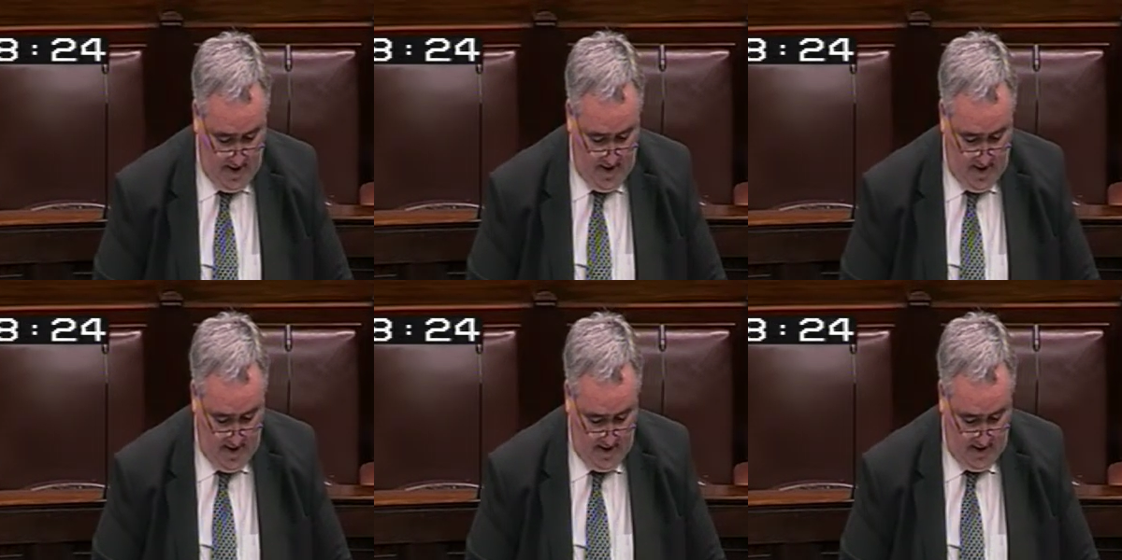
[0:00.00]

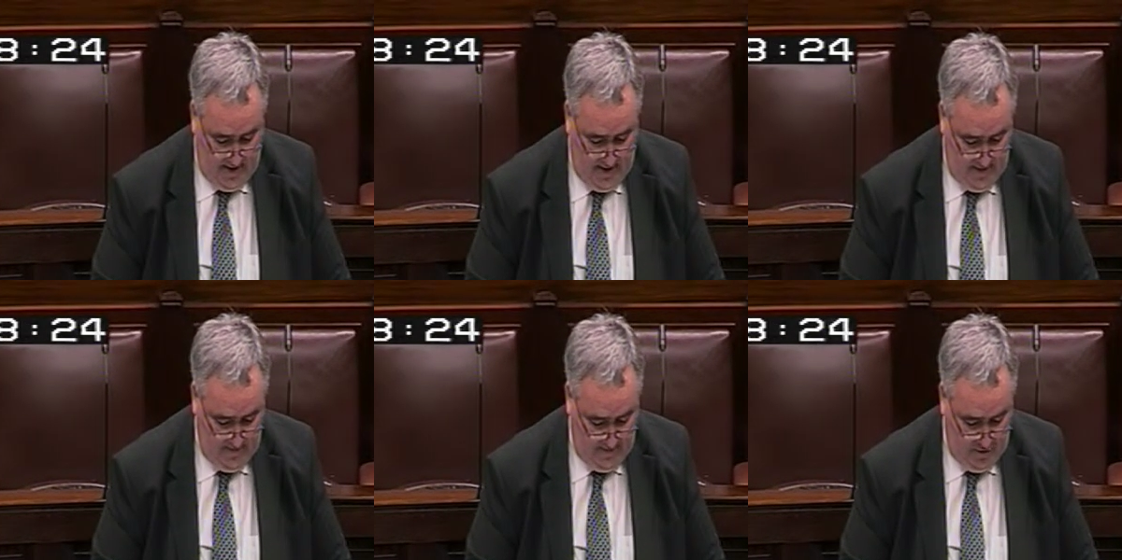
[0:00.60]
And
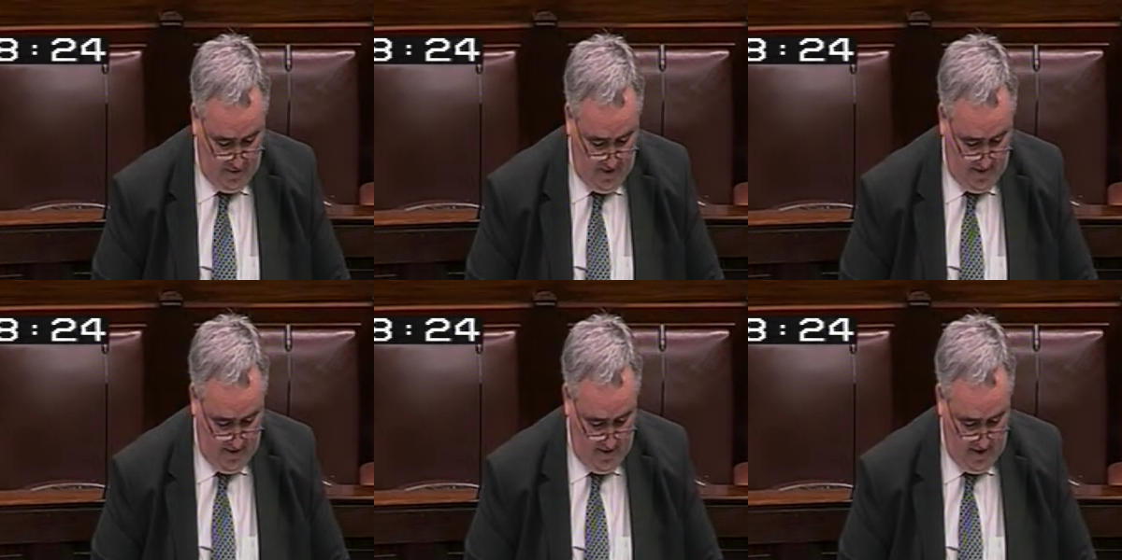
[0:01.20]
during
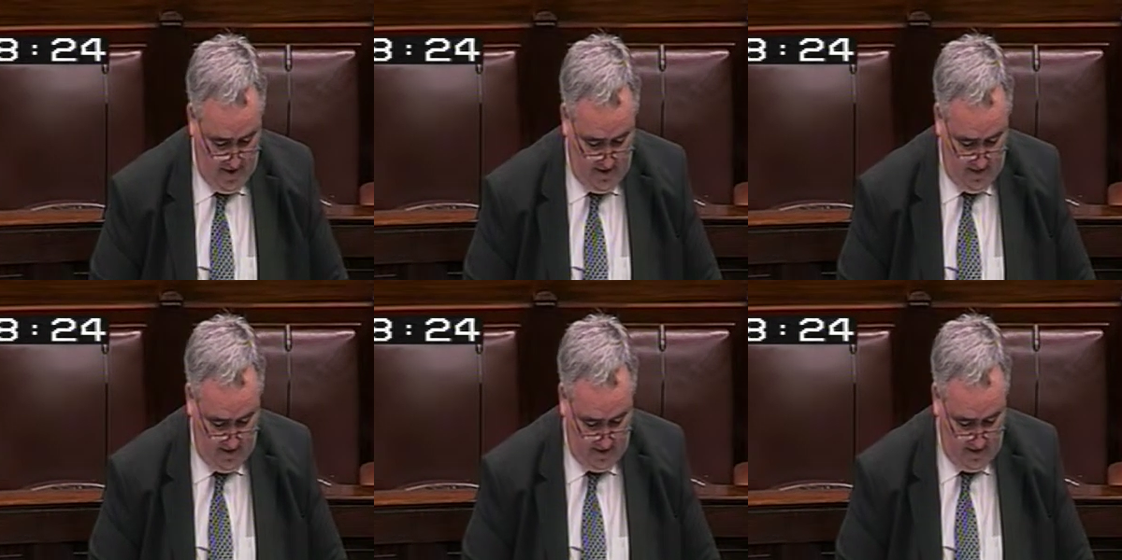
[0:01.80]
that period, I have
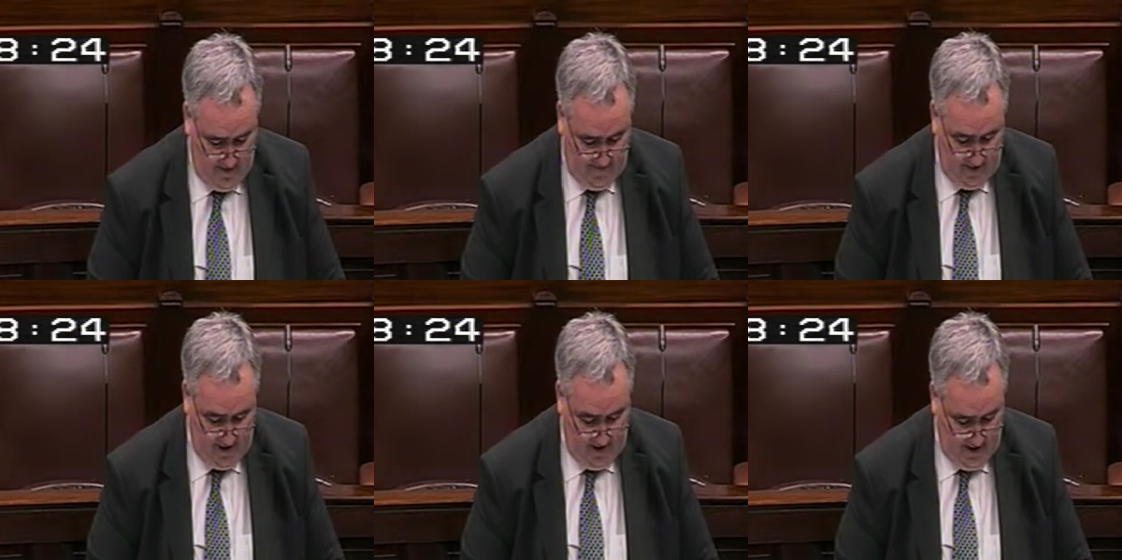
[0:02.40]
been extremely
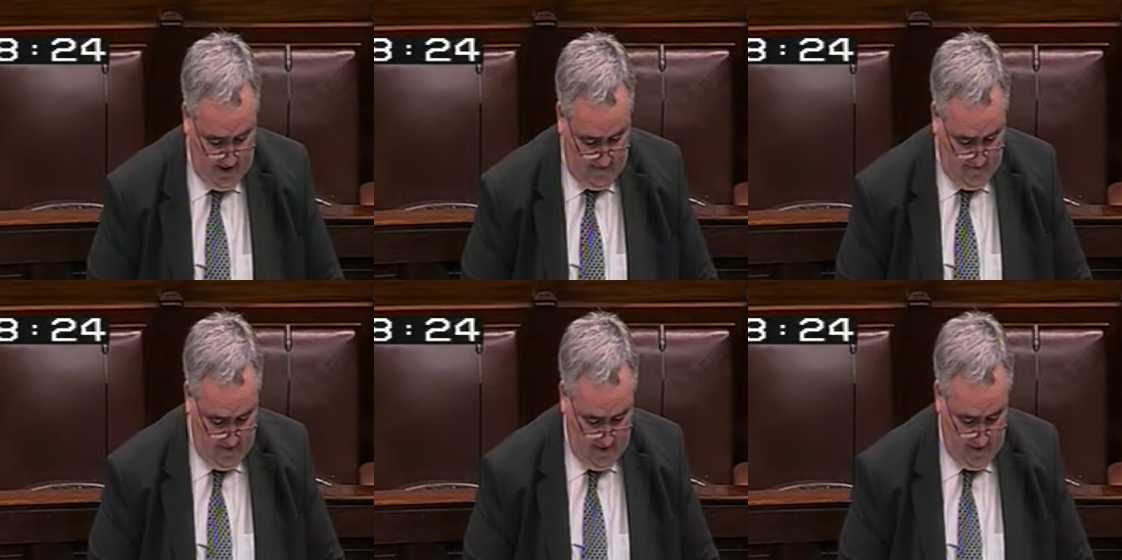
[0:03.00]

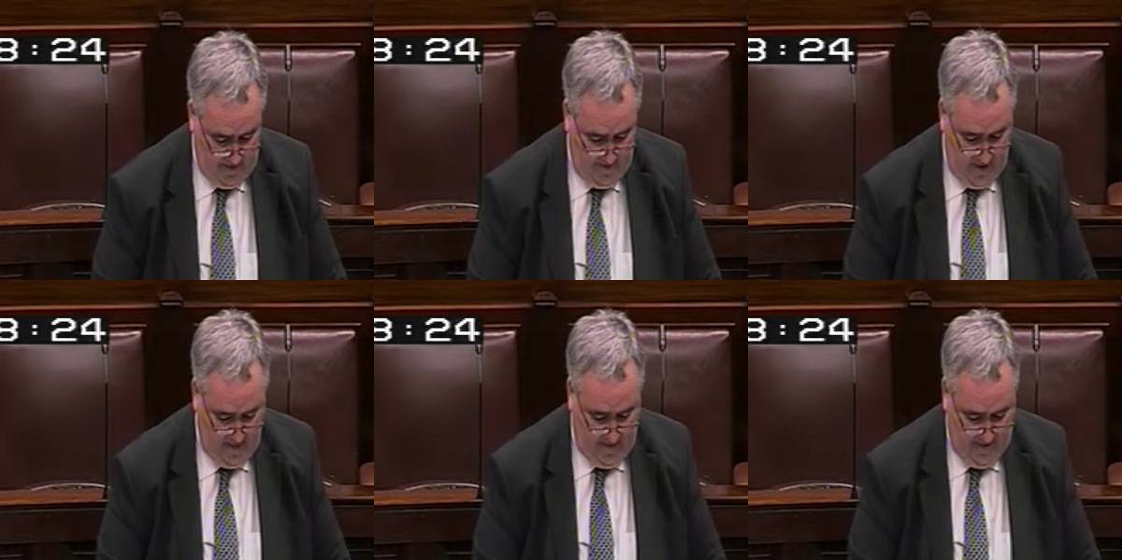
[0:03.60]
facilitative in terms of
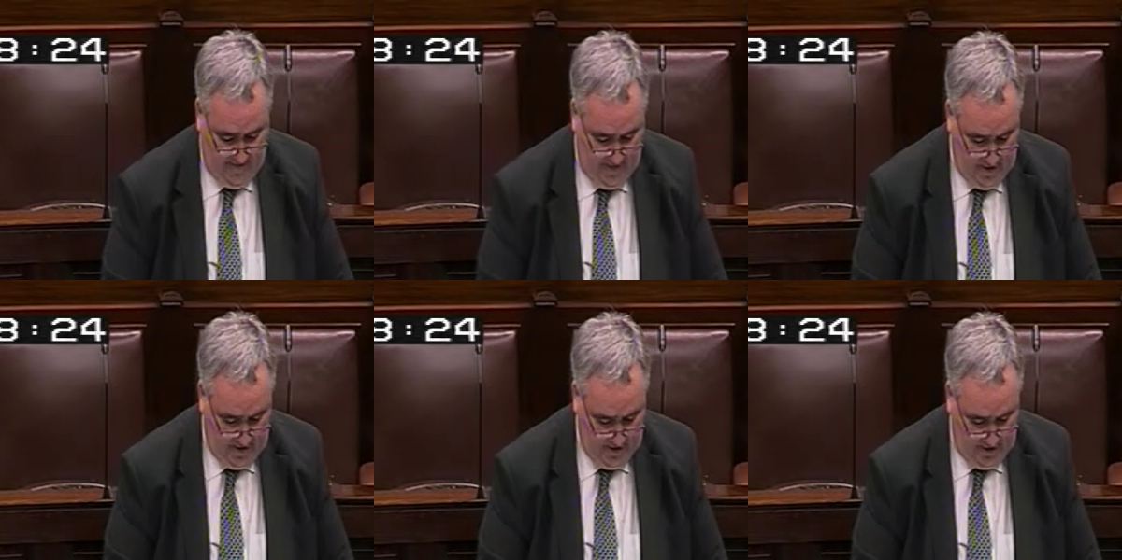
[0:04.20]
accommodating
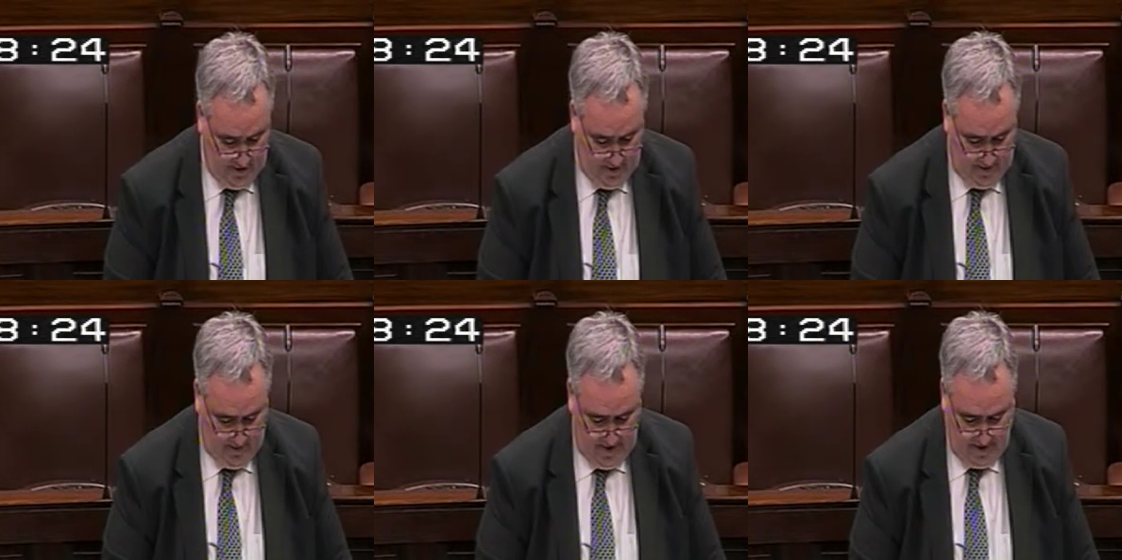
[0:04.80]
various interest groups
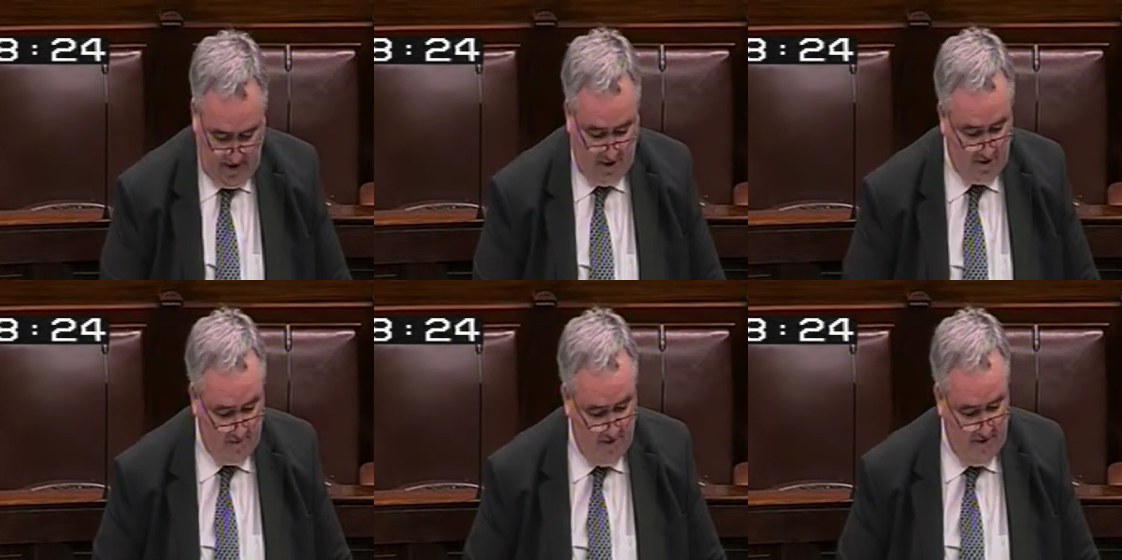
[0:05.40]
and
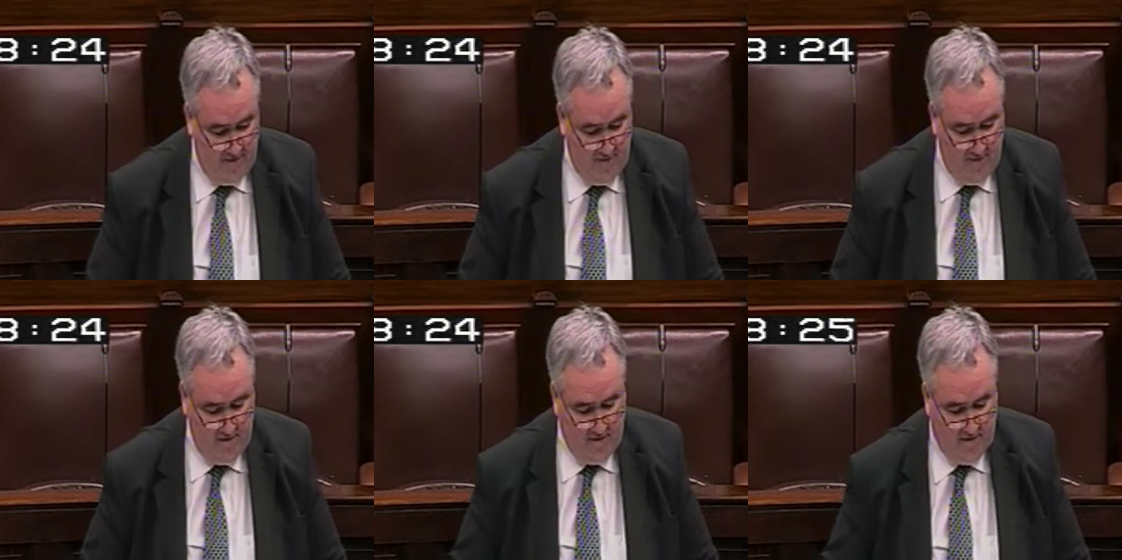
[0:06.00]
presentation committee over
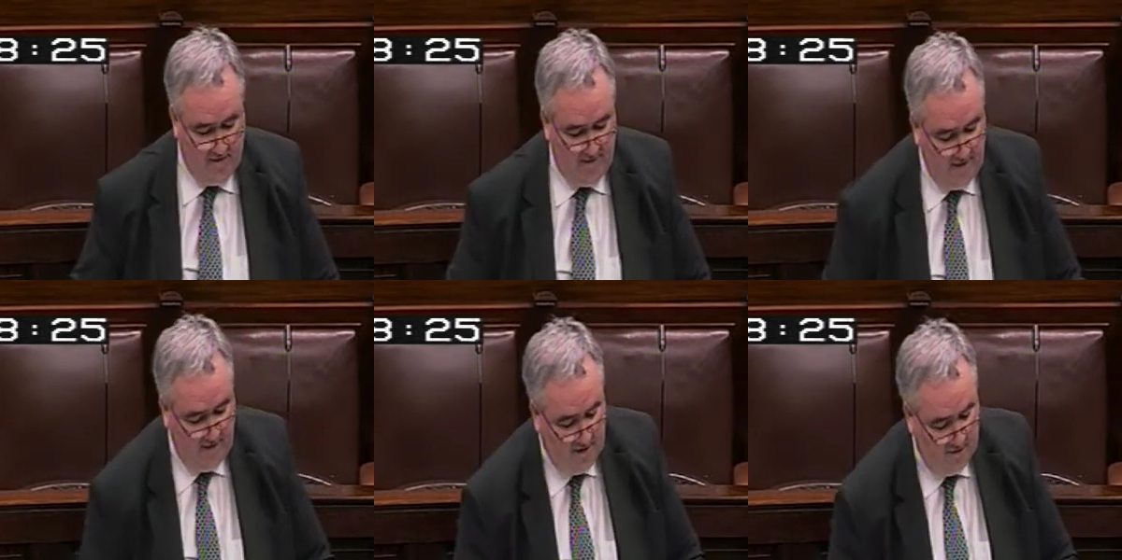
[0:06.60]
the
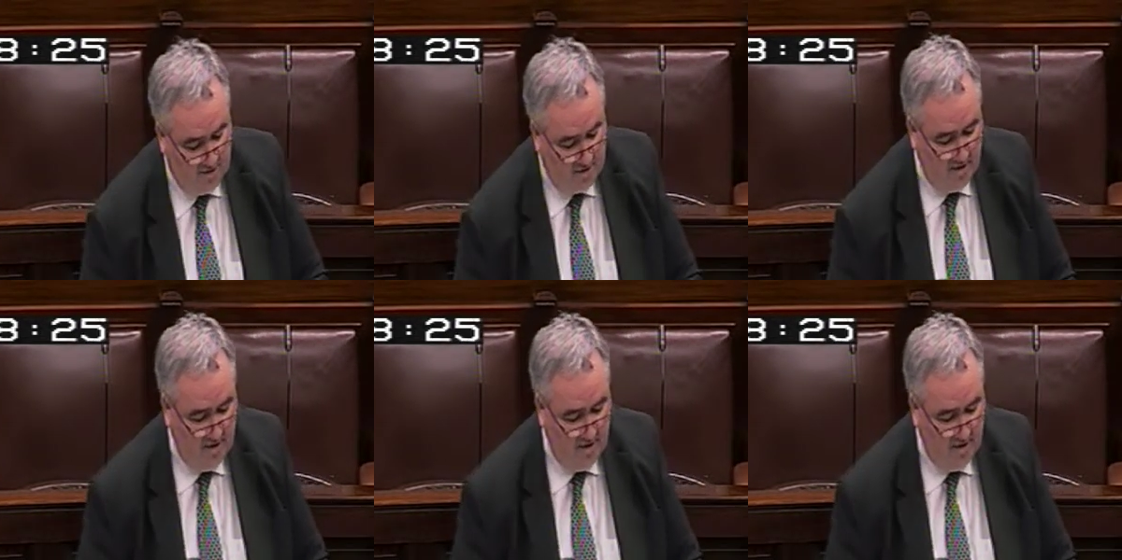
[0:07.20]
intervening years.